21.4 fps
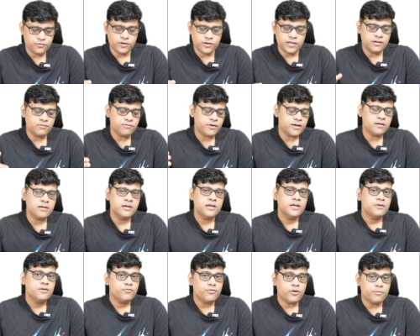So anyone
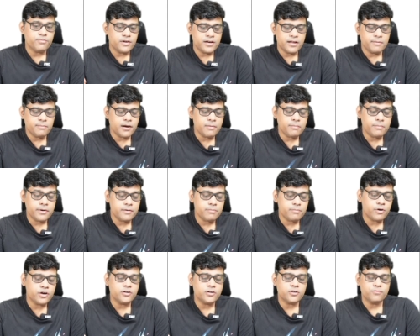from the
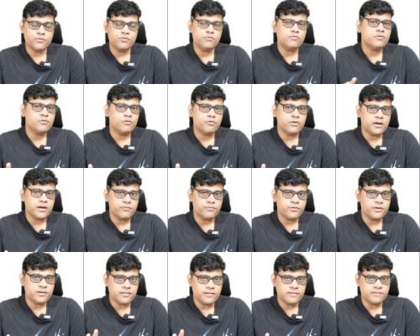development point of view, don't
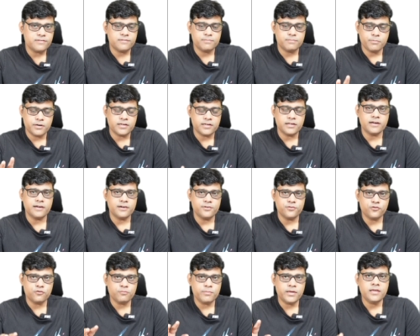refer this particular
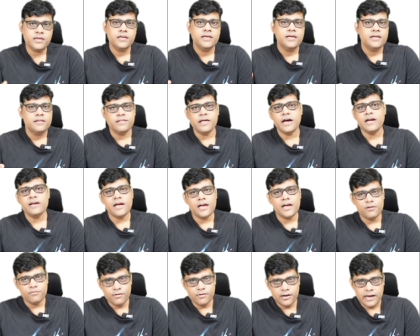resume that
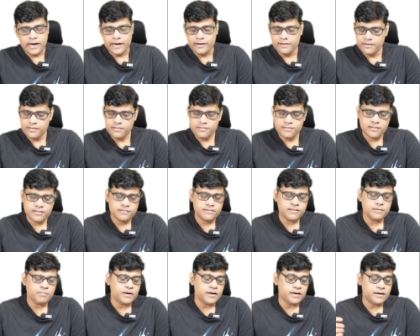I will address
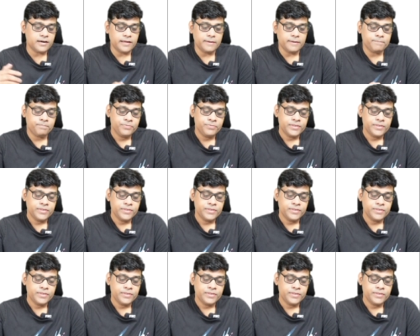separately.